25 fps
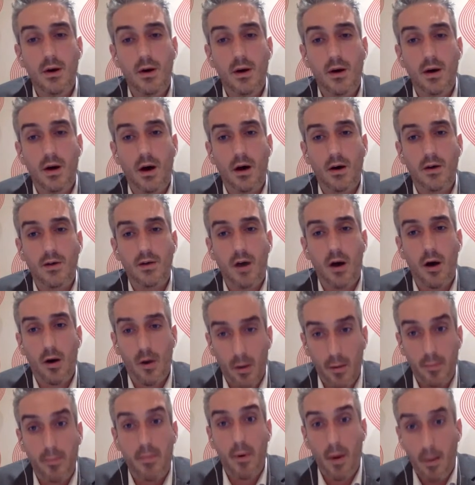us,
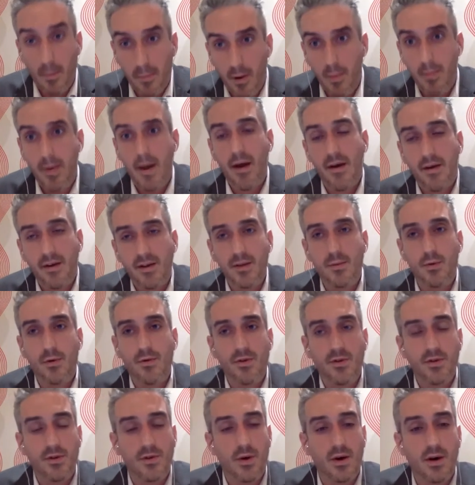are preparing to move
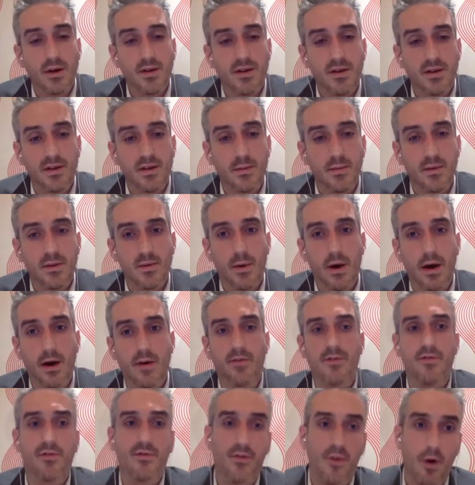on to our system as well
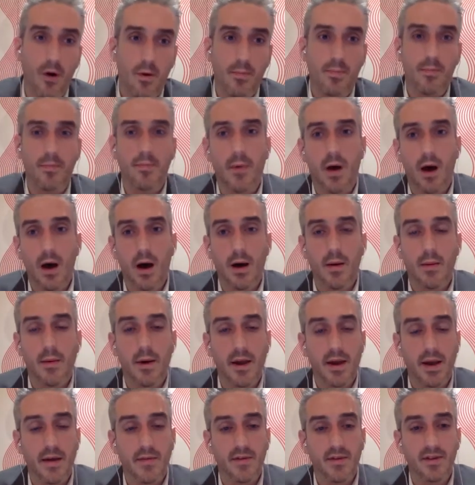from
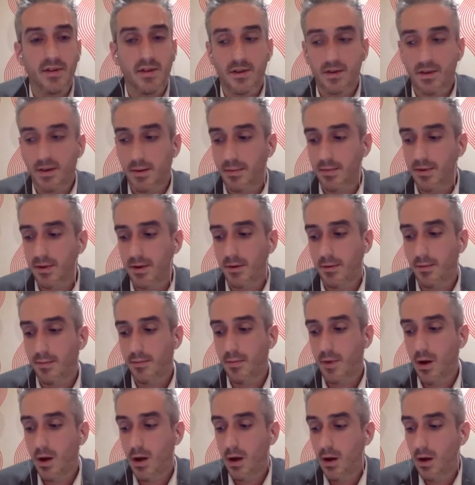another system. So
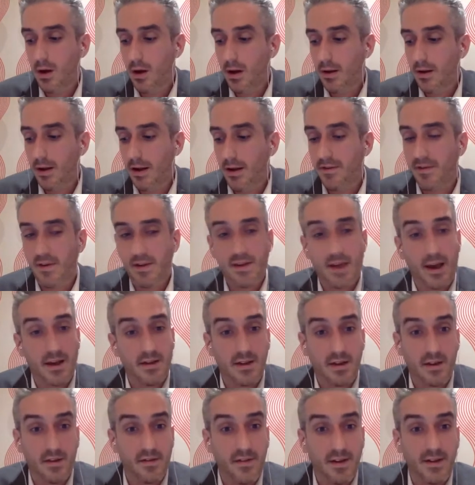that's
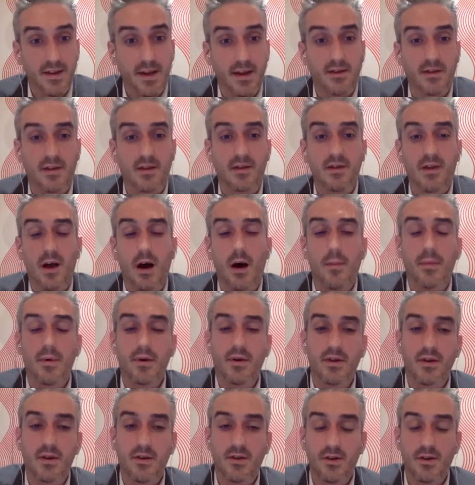fantastic. It's a fantastic start
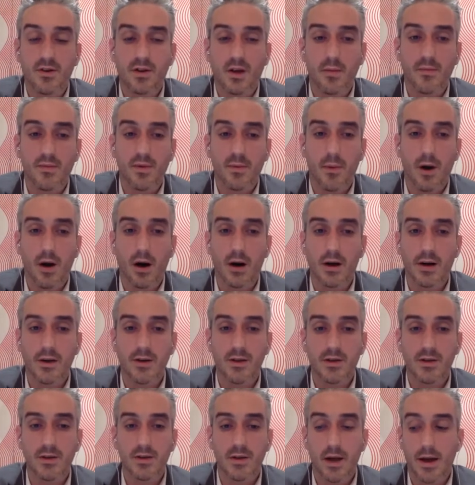because it's just come to market
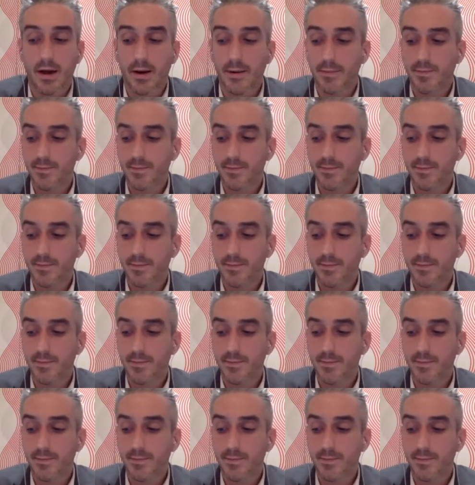just now.